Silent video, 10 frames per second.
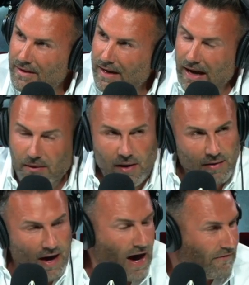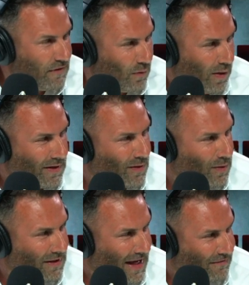I often wonder
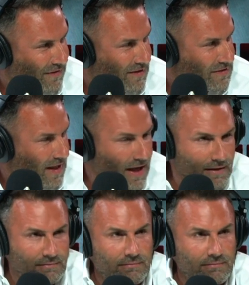what that feels like.